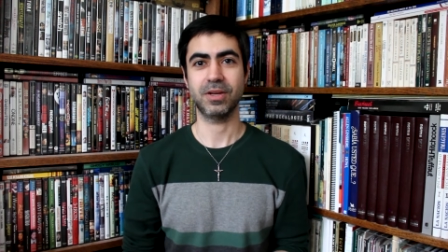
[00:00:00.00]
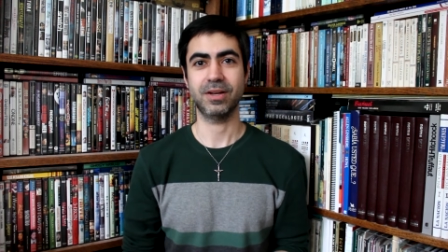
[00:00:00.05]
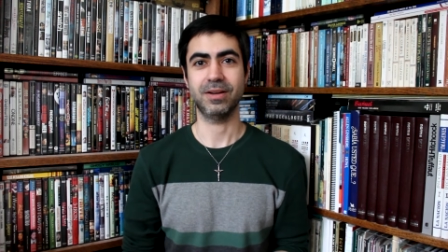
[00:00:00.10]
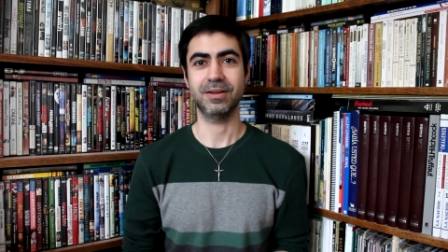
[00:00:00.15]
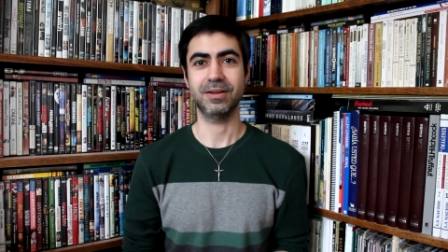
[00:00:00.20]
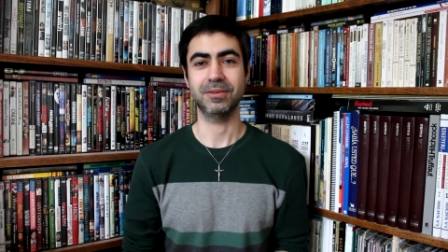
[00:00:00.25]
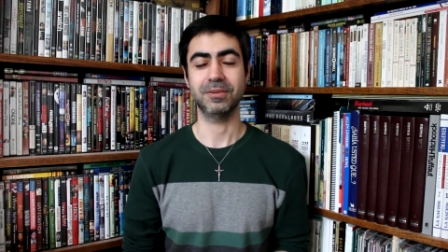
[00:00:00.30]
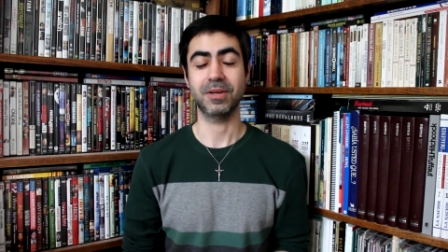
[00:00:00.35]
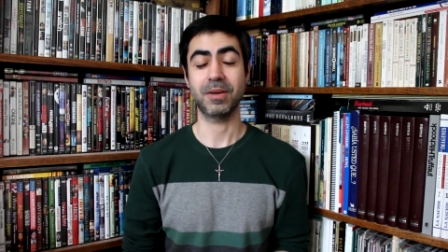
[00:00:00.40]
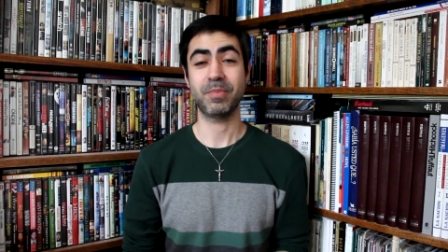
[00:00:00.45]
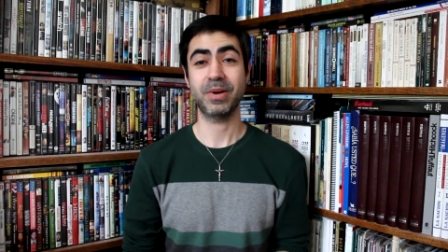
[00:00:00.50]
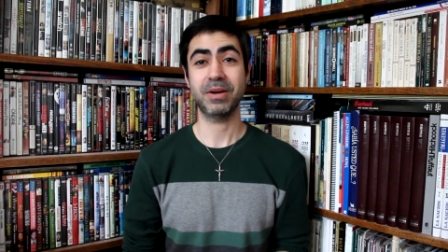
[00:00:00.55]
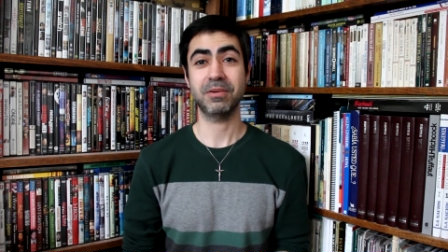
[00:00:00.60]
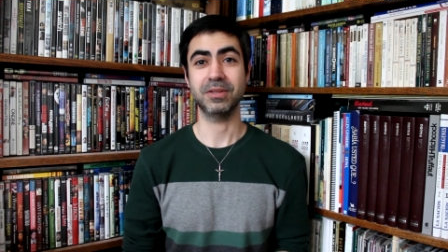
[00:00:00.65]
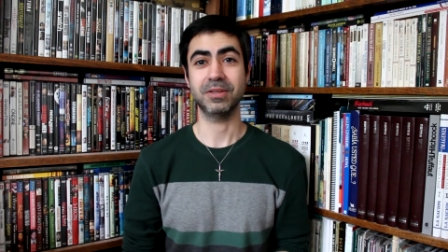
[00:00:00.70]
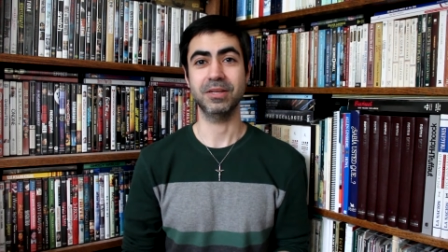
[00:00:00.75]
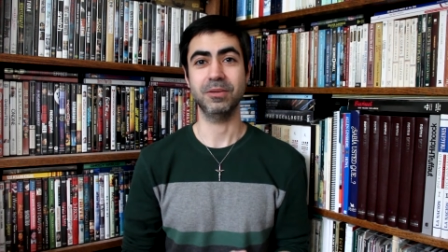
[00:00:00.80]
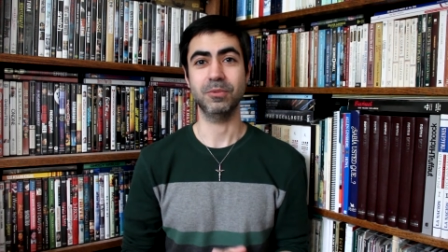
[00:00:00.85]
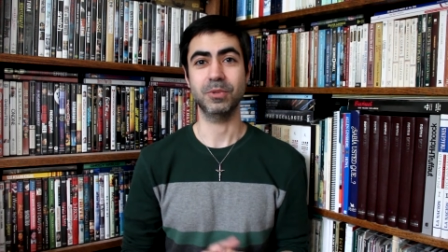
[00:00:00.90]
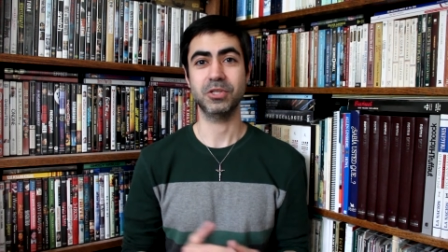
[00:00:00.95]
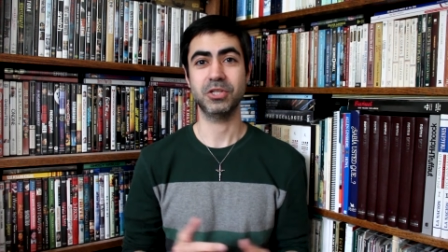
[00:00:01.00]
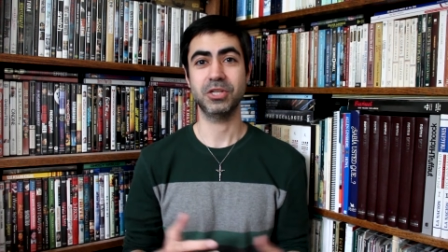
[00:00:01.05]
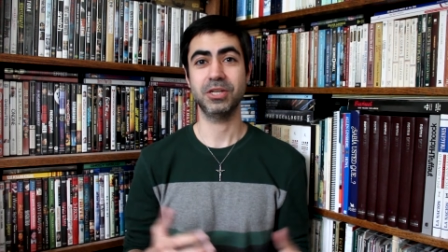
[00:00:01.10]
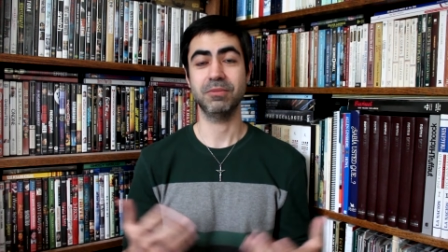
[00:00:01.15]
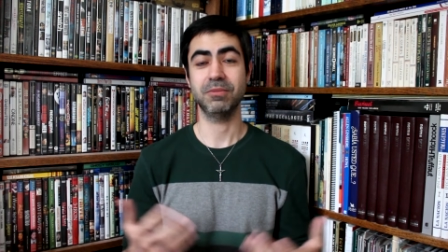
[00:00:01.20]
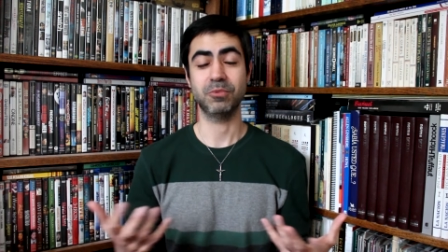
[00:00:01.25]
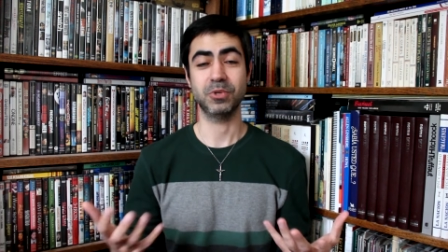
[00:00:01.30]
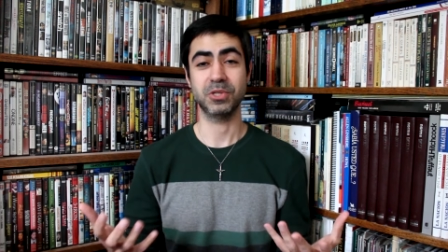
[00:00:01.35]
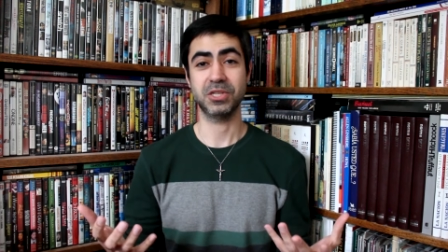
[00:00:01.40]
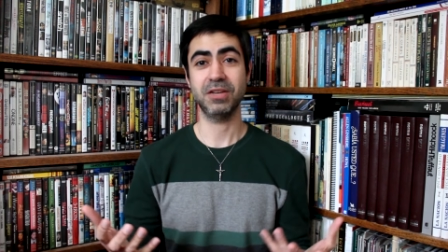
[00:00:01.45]
Uh, apparently, when
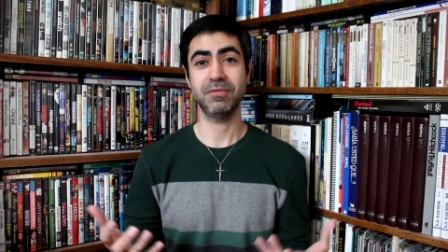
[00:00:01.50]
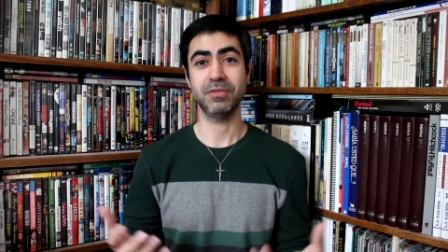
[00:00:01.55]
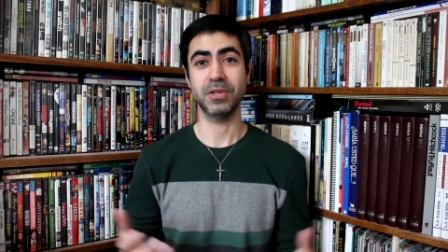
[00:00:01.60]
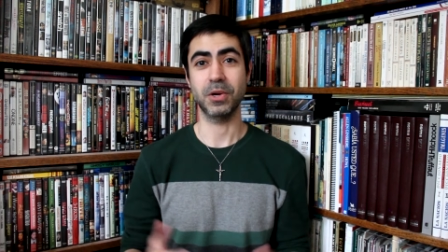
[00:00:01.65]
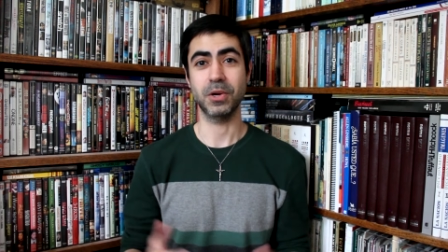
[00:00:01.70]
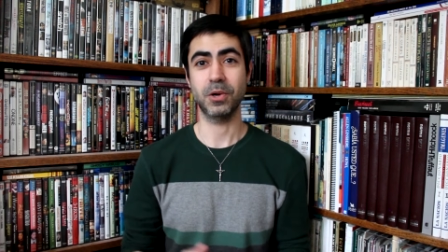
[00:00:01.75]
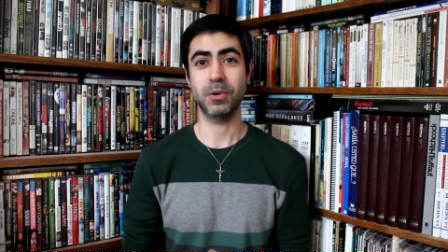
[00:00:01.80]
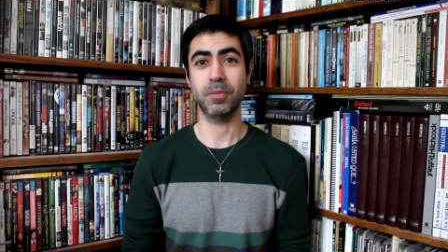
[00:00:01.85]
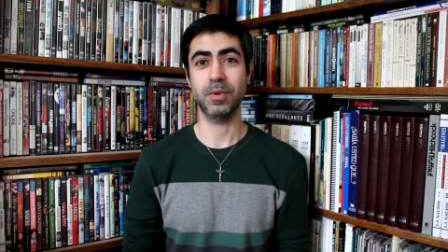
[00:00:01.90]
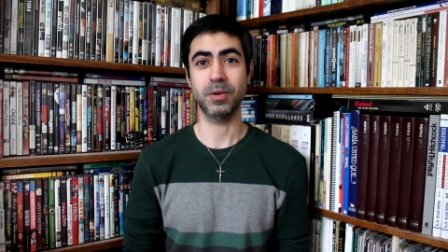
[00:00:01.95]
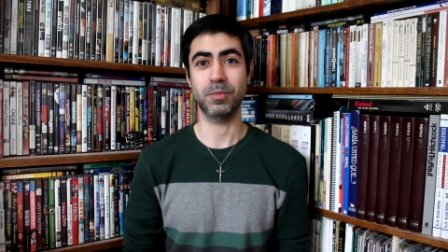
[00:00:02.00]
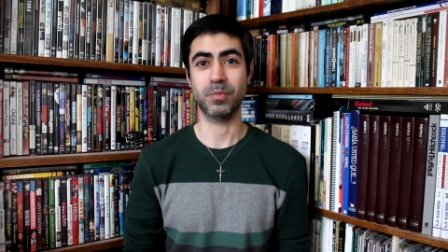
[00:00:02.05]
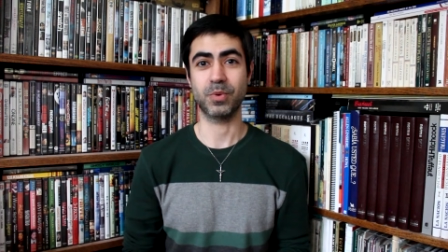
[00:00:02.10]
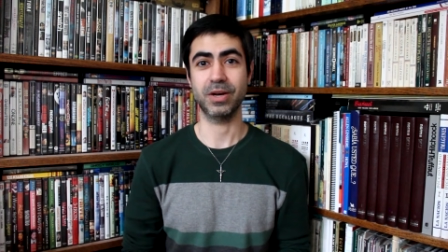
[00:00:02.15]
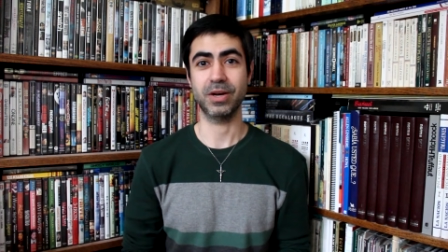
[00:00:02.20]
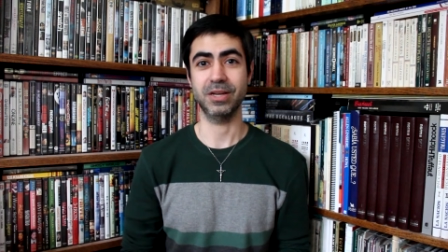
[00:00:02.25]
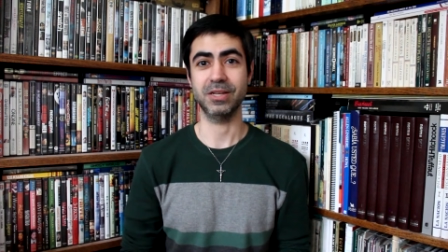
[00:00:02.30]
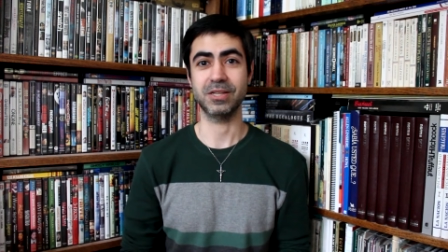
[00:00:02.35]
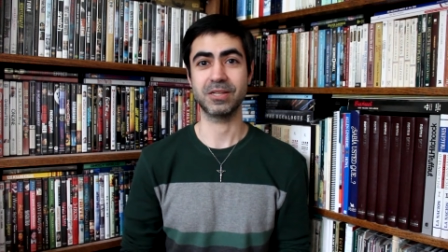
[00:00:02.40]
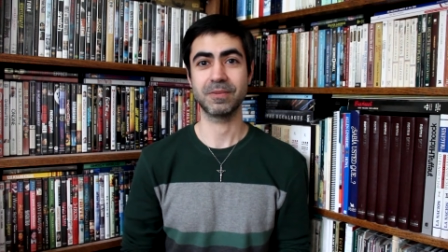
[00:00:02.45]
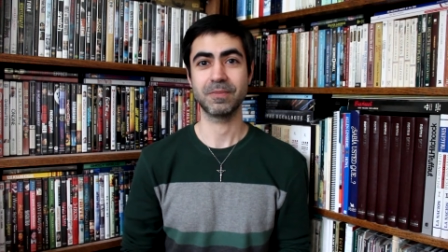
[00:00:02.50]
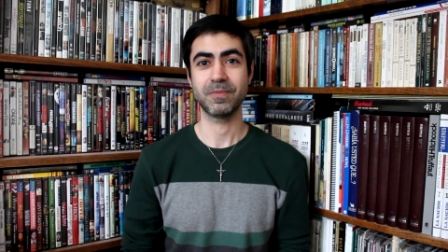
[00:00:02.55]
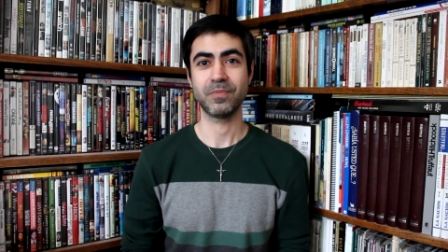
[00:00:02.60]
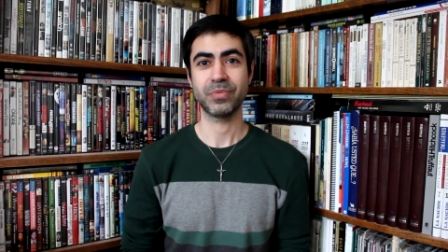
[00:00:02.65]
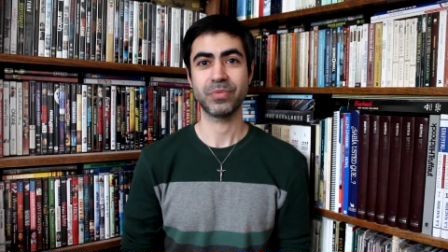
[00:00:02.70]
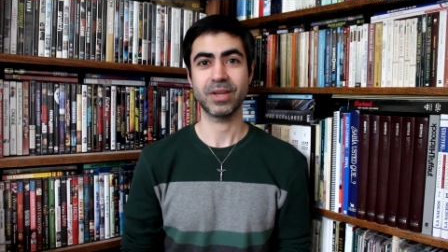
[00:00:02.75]
she received the Nobel Prize,